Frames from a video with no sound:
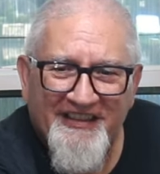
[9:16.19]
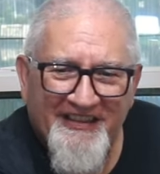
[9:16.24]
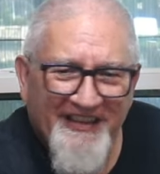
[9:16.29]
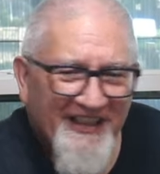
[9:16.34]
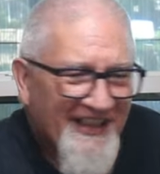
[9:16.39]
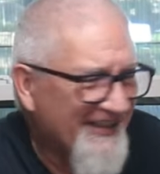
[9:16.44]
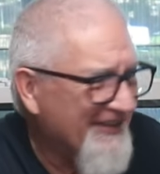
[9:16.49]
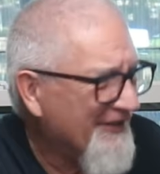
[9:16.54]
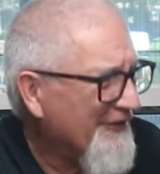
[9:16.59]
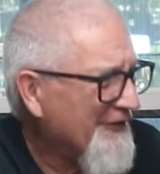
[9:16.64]

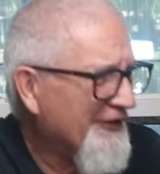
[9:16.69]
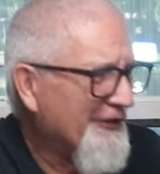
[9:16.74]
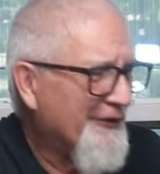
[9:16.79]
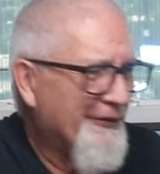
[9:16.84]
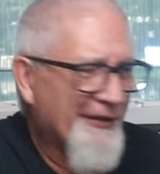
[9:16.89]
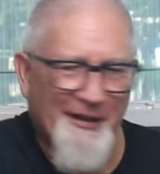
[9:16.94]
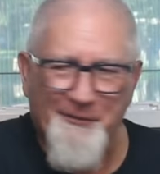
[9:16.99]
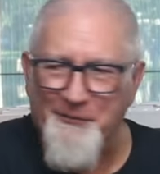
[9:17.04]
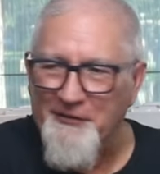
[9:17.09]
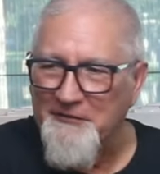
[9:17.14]
Yeah, it was
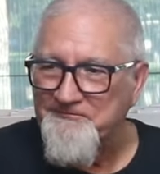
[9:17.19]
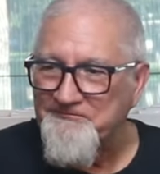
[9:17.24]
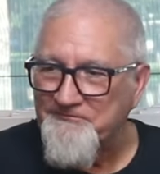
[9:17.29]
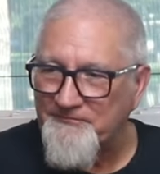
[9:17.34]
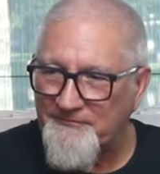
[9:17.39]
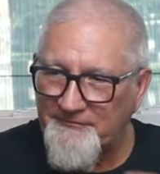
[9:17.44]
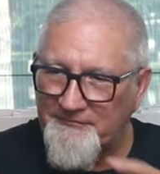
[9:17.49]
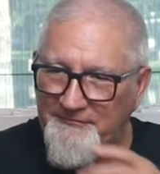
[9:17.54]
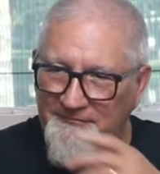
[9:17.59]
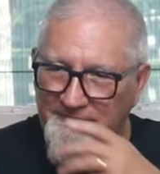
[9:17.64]
incredible.
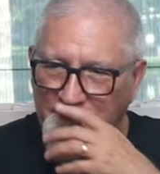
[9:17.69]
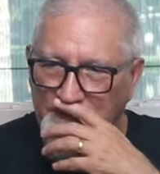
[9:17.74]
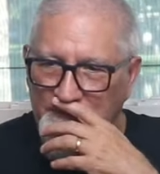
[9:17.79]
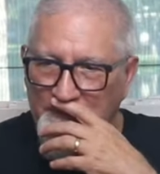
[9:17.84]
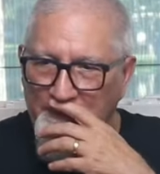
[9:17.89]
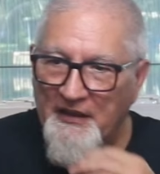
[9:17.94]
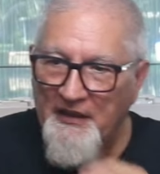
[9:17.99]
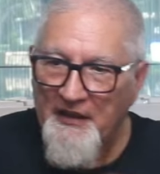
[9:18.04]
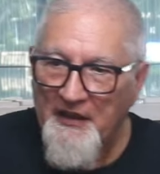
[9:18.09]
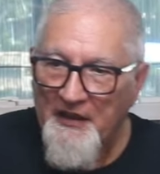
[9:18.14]

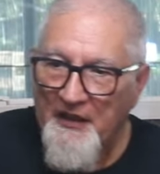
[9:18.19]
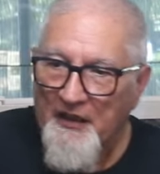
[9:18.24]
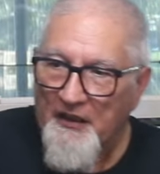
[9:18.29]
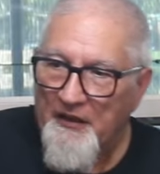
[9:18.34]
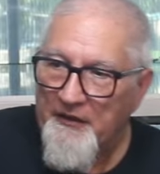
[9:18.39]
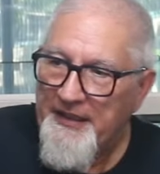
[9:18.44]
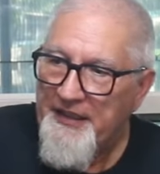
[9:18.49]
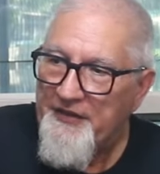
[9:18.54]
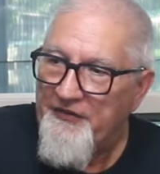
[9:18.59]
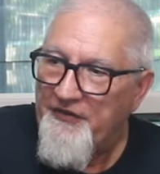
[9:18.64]

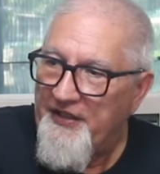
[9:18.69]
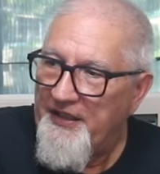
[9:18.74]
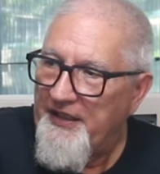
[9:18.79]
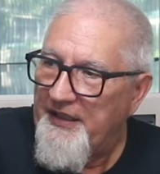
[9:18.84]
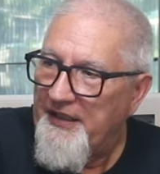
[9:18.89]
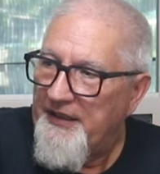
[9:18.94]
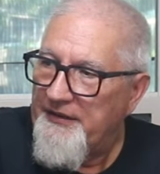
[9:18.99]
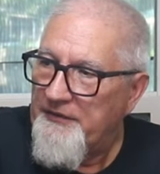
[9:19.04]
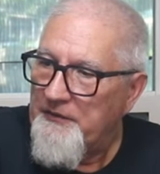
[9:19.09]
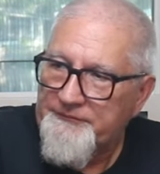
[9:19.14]
All right,
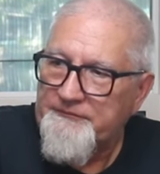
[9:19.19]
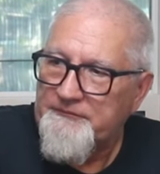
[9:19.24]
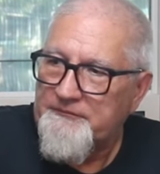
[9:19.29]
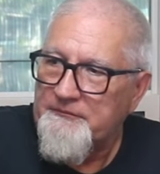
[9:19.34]
then.